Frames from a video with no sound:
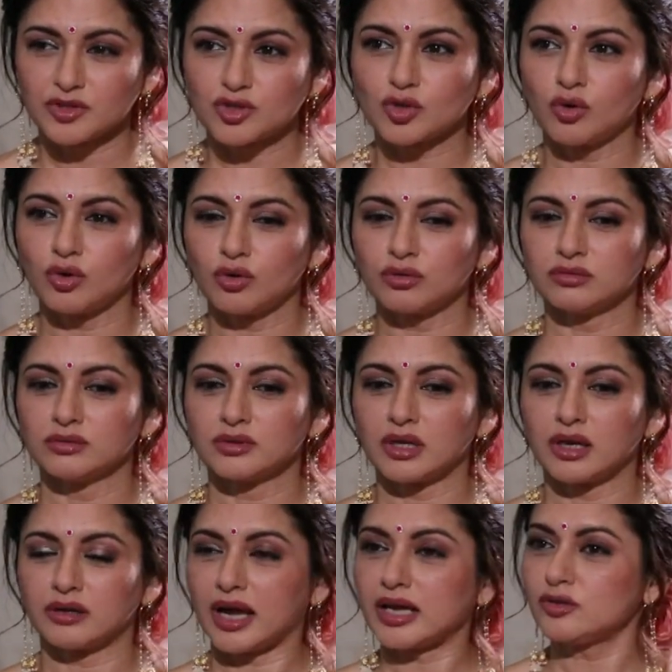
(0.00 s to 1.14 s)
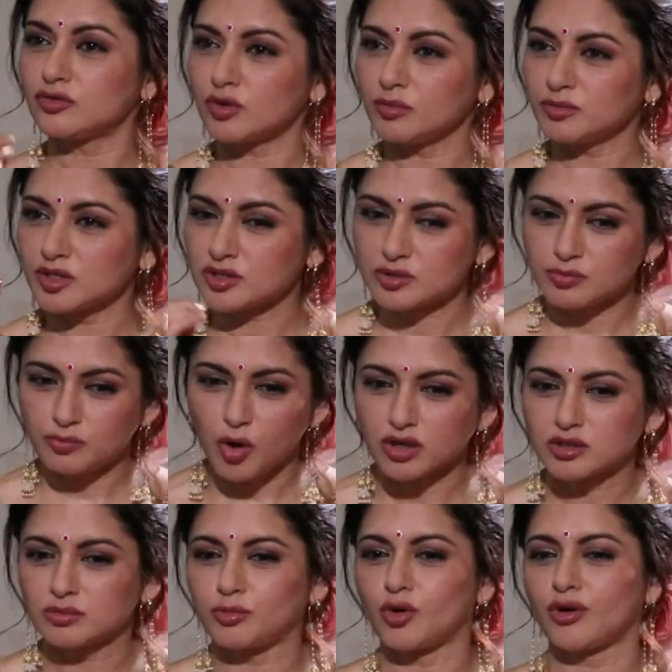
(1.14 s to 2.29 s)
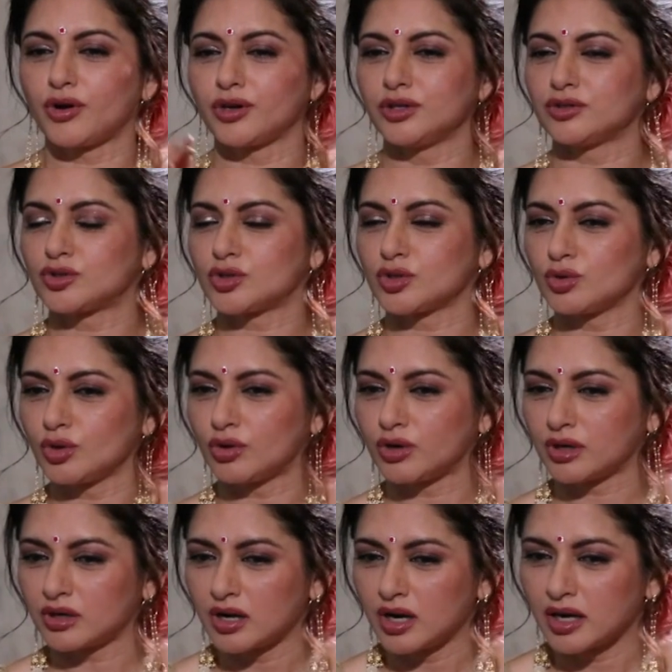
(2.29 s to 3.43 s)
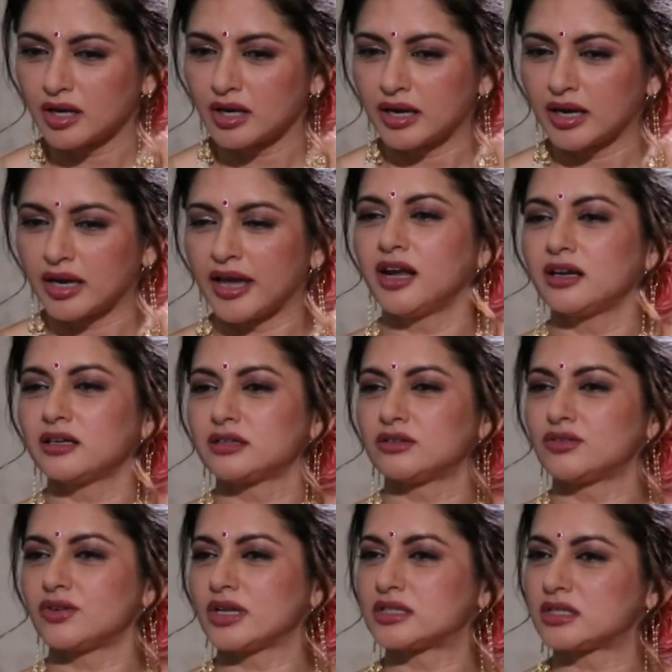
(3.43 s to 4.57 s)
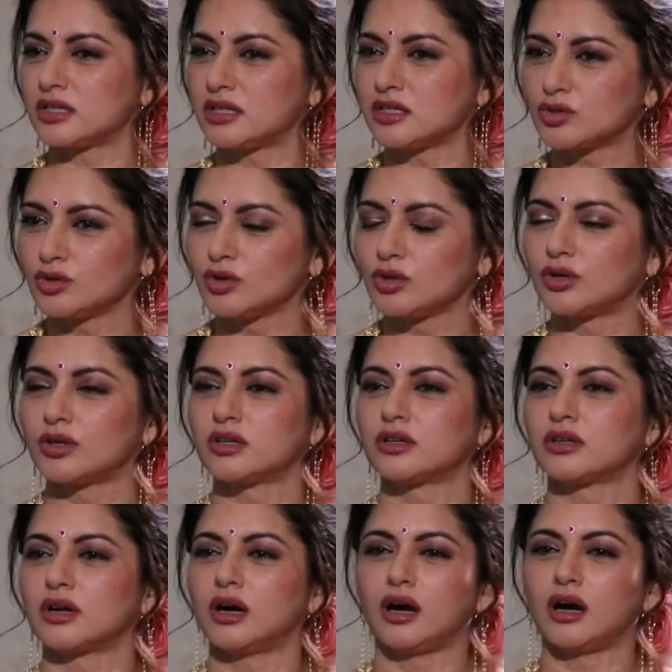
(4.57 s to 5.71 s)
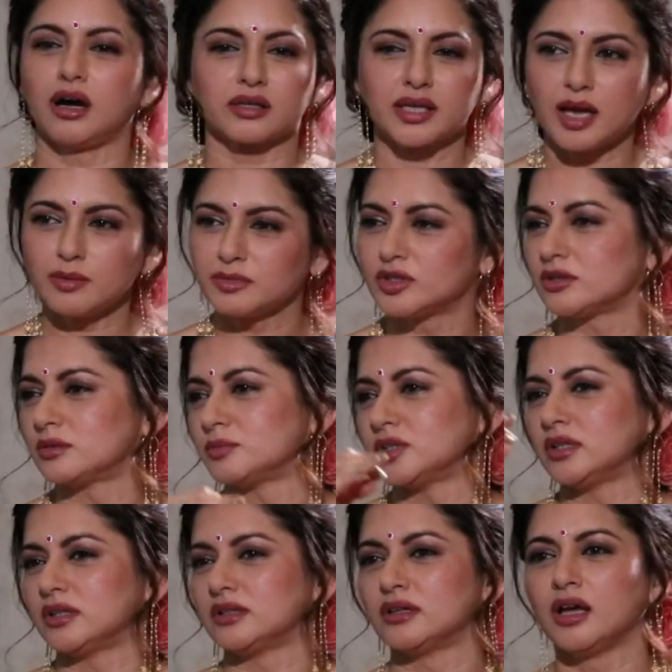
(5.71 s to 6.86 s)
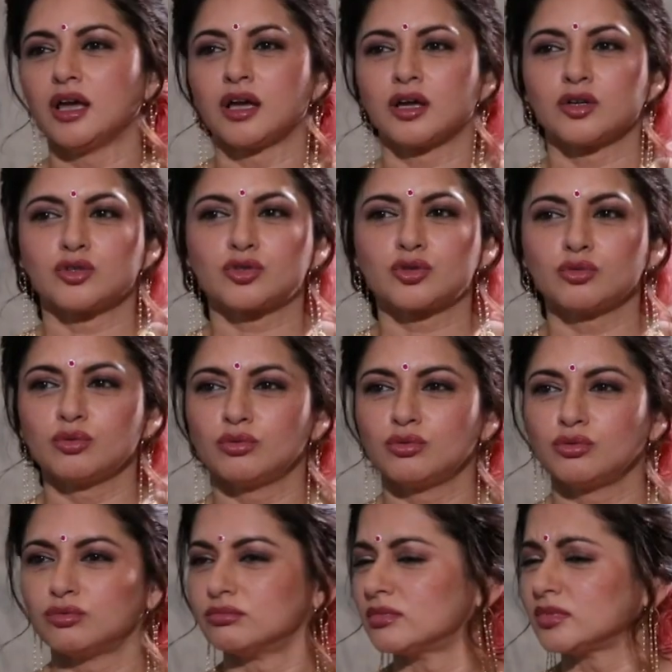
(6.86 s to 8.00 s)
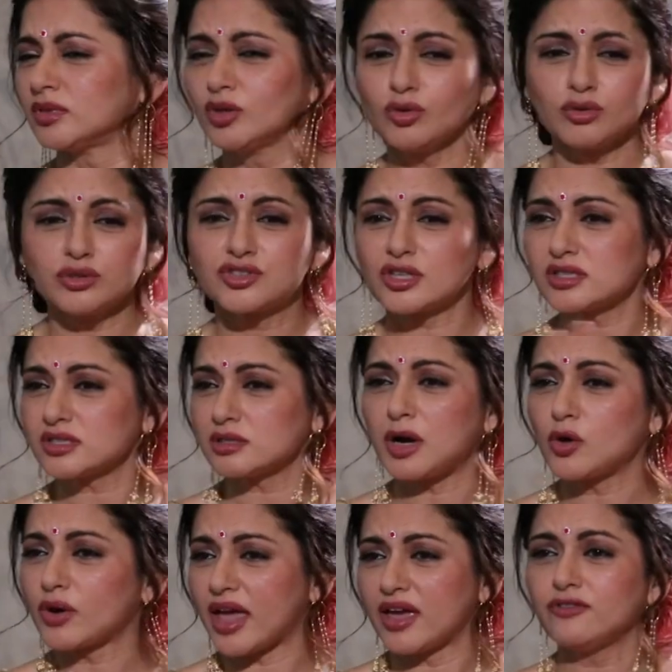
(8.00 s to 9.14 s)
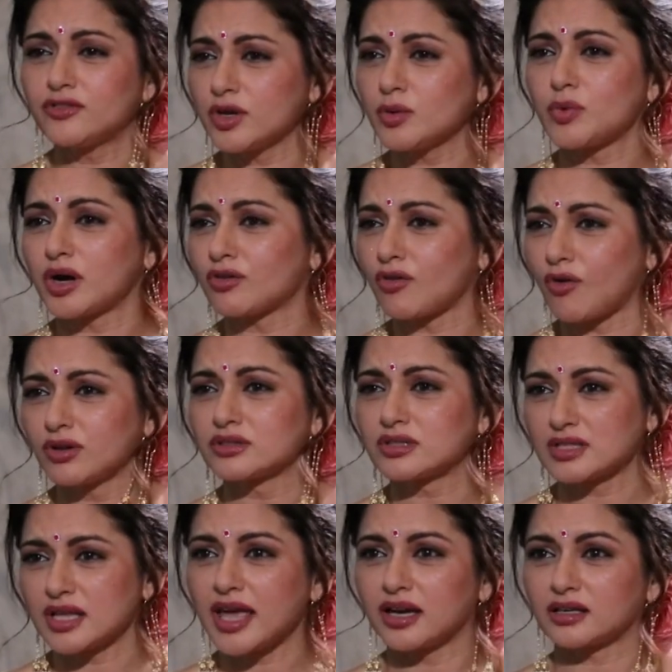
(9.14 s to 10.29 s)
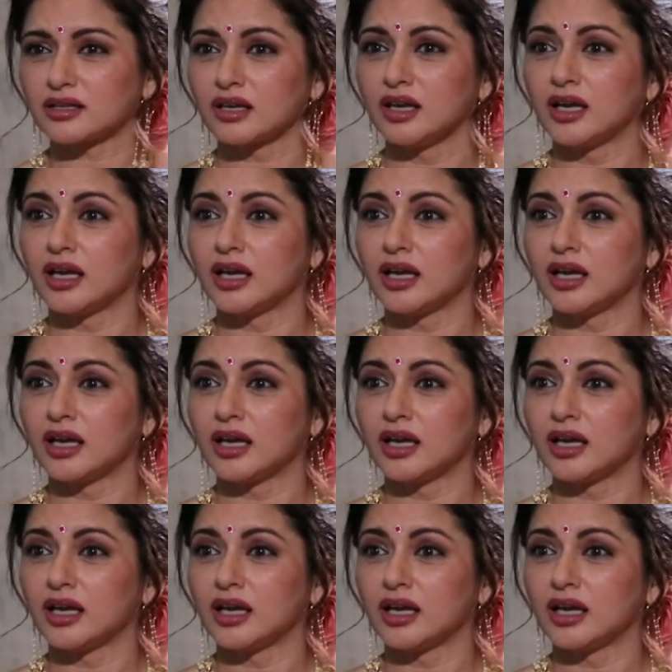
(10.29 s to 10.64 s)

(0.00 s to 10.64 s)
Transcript: So right from the spot boy to your hairdresser, to your cameraman, to, you know, just about everyone on set,